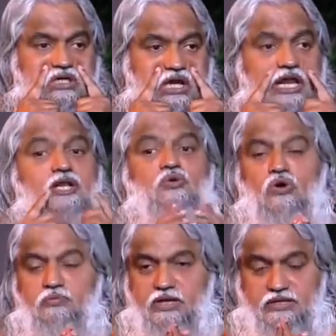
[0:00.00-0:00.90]
And He
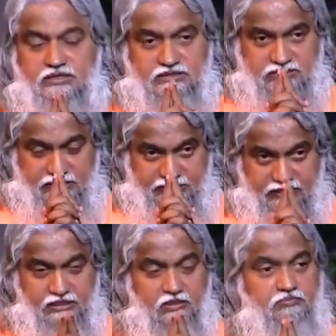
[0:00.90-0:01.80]
told me, said,
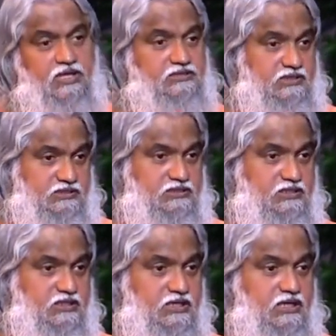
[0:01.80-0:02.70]
tell the pastors,
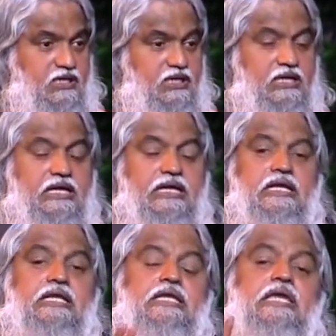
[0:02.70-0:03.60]

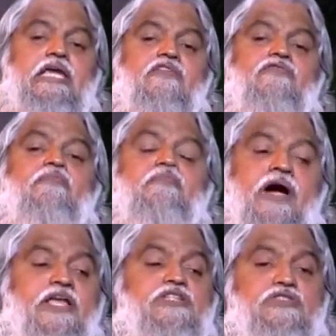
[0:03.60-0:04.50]
give
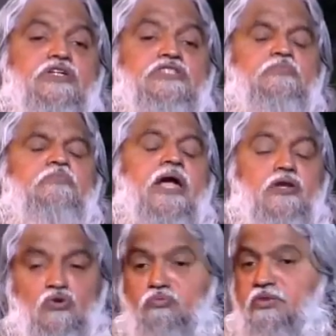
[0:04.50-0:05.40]
my church back
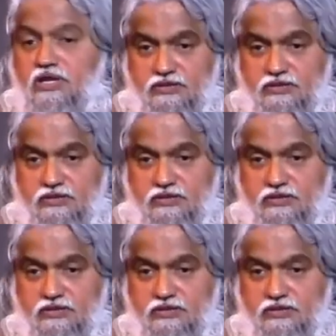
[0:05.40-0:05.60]
to me.